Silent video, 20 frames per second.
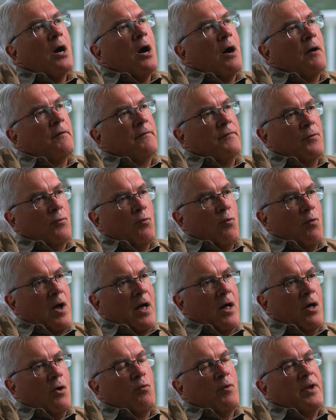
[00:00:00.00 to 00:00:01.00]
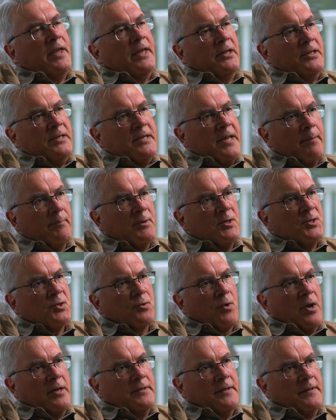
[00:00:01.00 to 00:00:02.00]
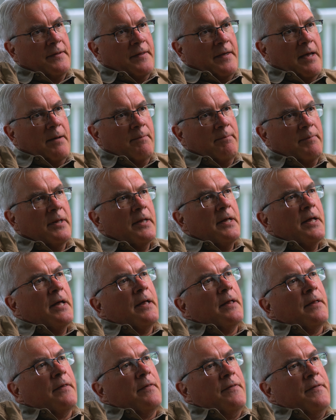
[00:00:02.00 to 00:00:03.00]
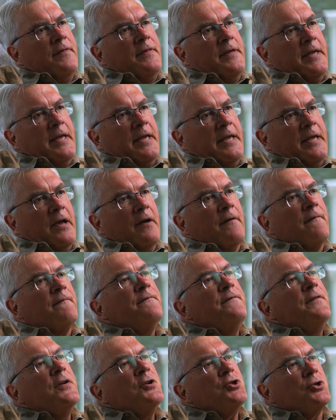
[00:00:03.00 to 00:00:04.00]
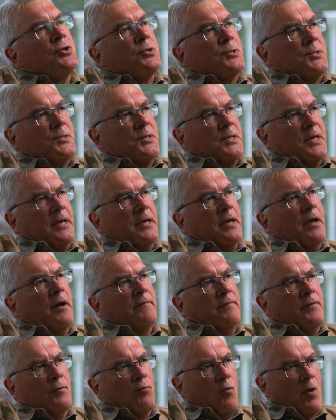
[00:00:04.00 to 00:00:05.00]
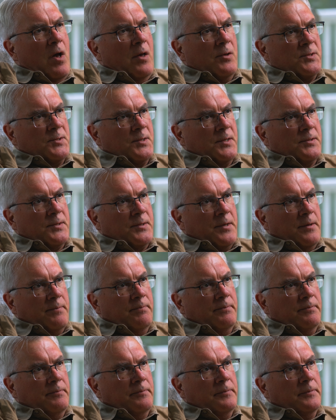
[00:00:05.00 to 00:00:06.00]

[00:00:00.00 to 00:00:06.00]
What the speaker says: of the well, we could demonstrate to them the efficiency of the well system.